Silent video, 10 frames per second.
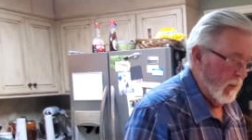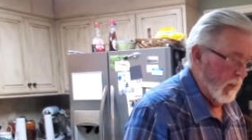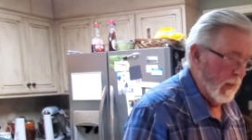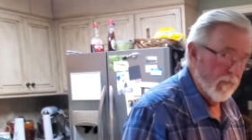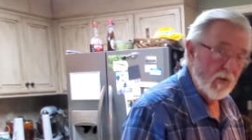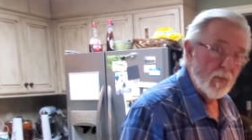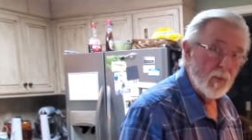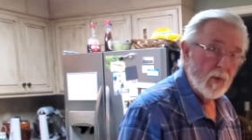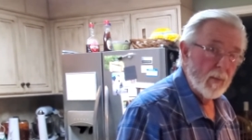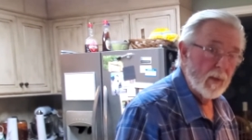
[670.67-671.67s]
After you
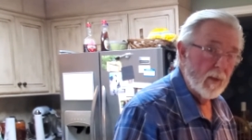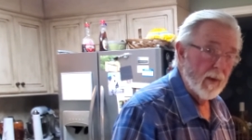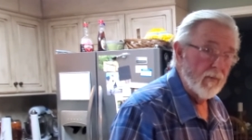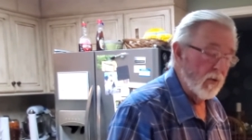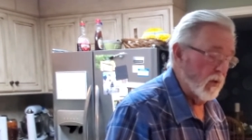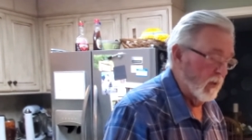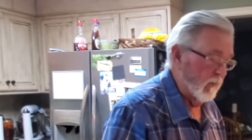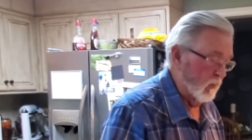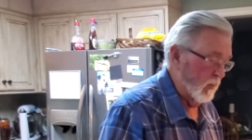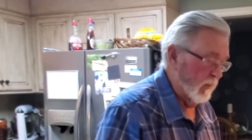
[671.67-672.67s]
put them in, after you cover
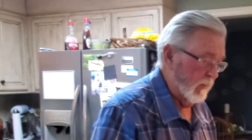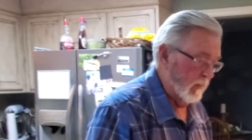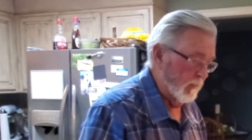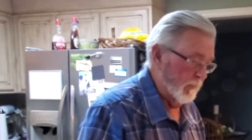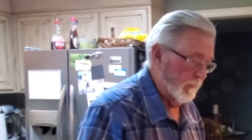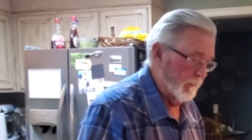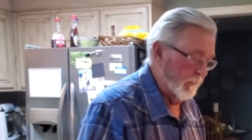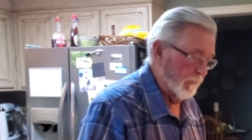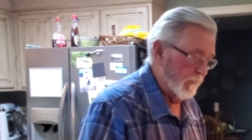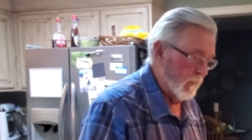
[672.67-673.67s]
them with
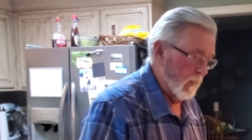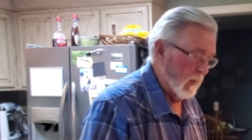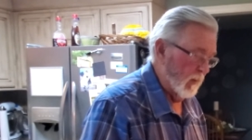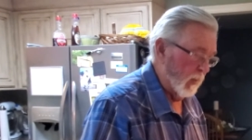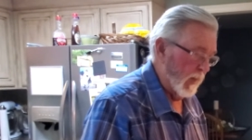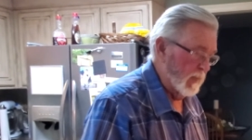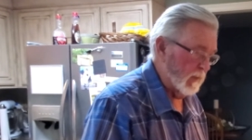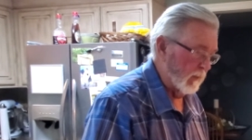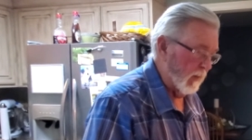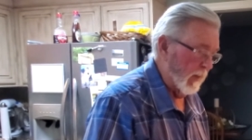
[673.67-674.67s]
the, the
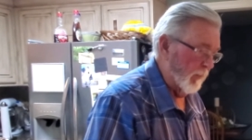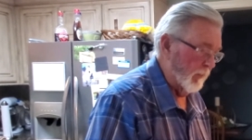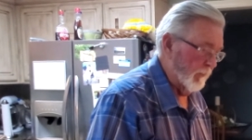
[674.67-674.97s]
plastic wrap.